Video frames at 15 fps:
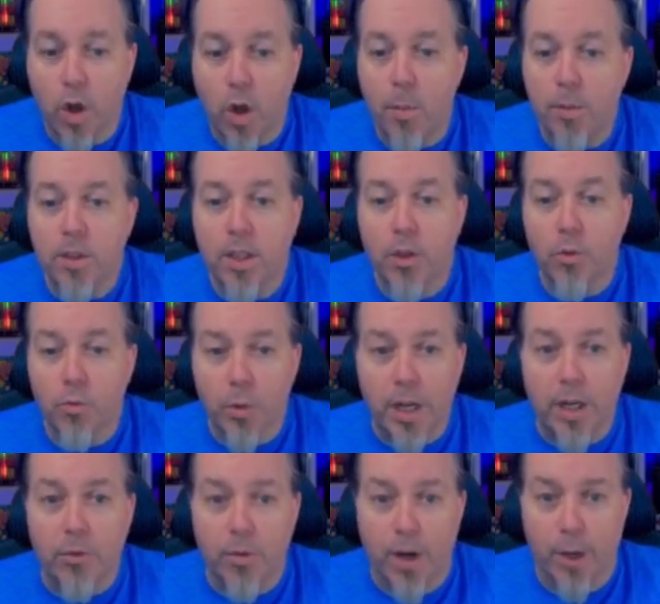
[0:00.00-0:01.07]
almost like a
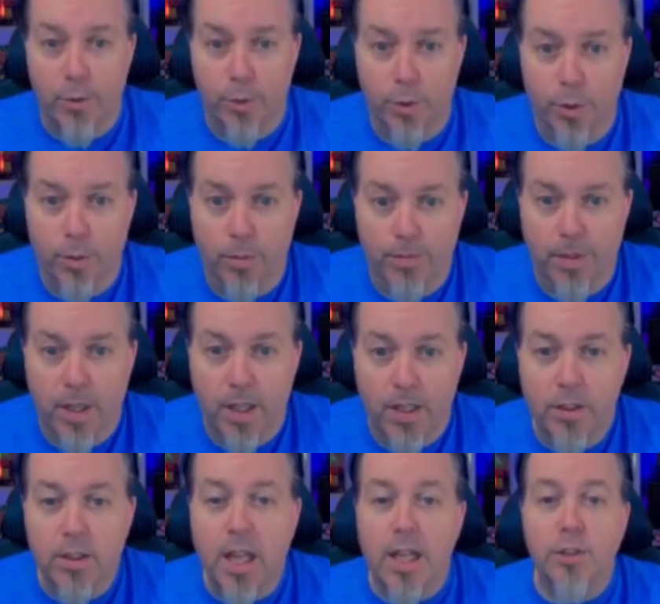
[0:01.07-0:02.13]
ring around you.
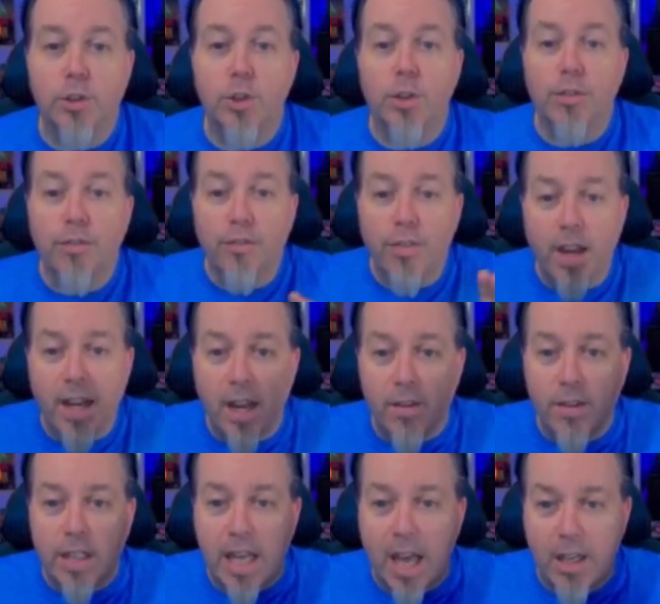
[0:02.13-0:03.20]
This allows you to fade
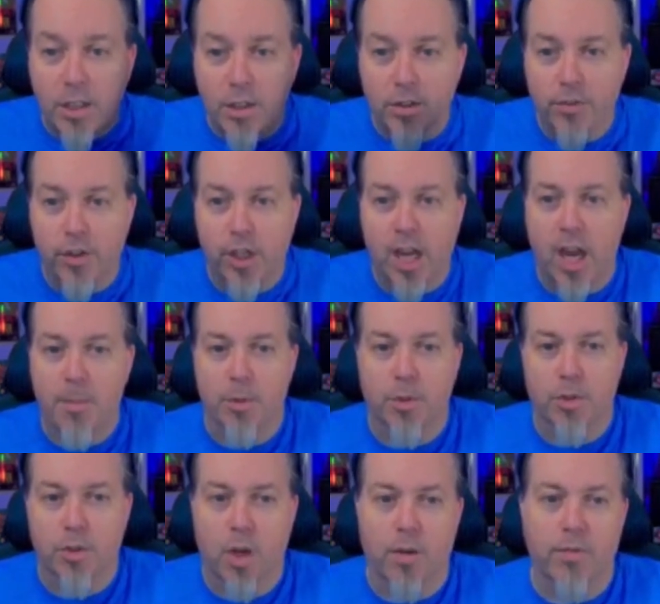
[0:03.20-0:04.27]
out the edges of your
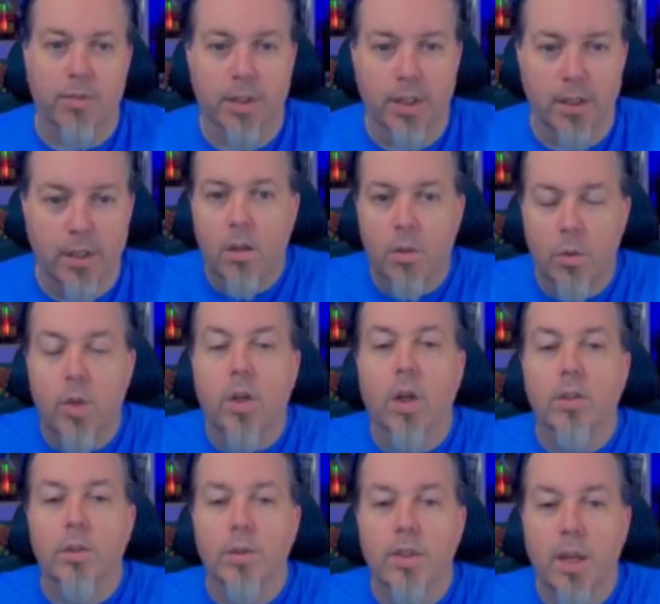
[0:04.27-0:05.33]
camera softly. You can
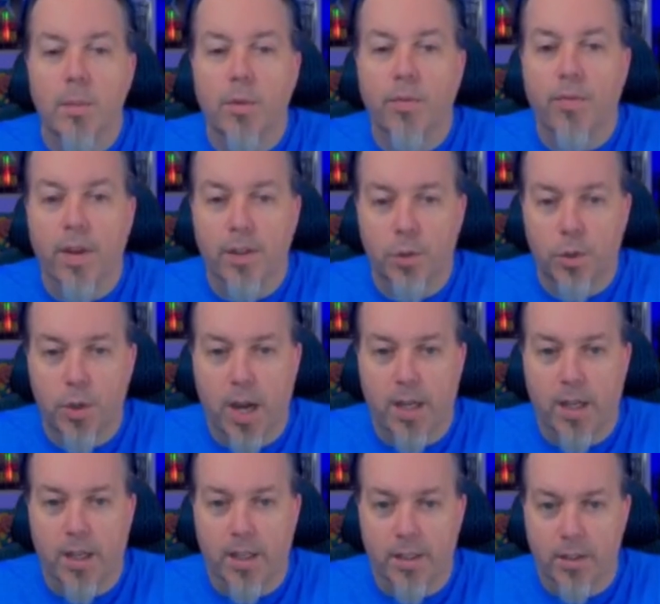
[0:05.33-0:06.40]
also enable face
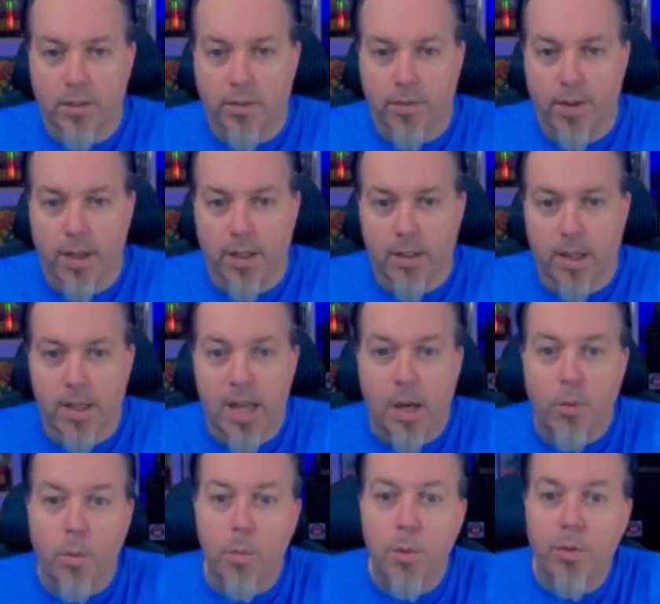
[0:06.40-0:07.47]
tracking in this effect, and
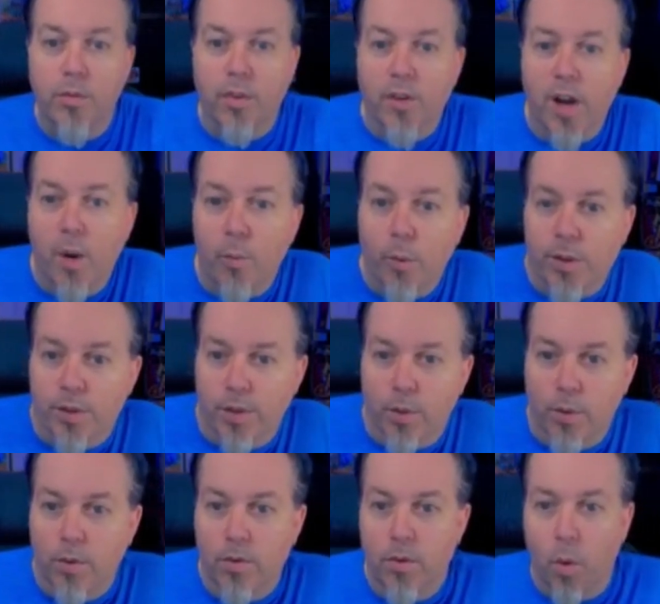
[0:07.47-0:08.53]
that will move around with
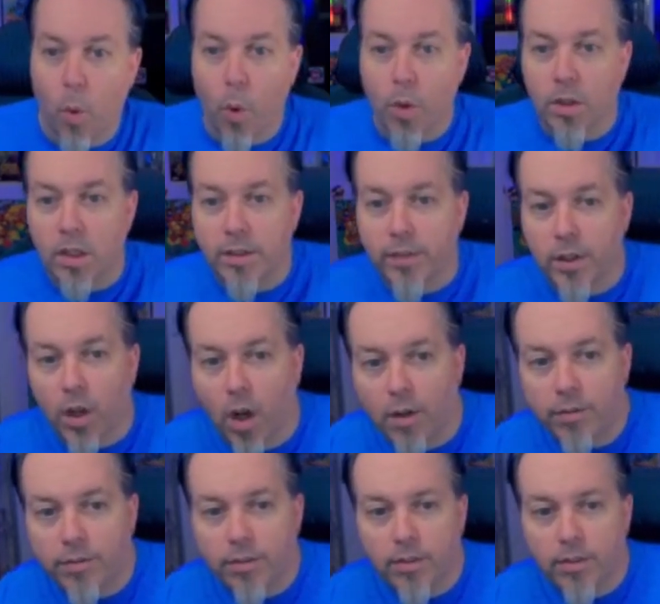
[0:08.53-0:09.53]
you, or leave it off,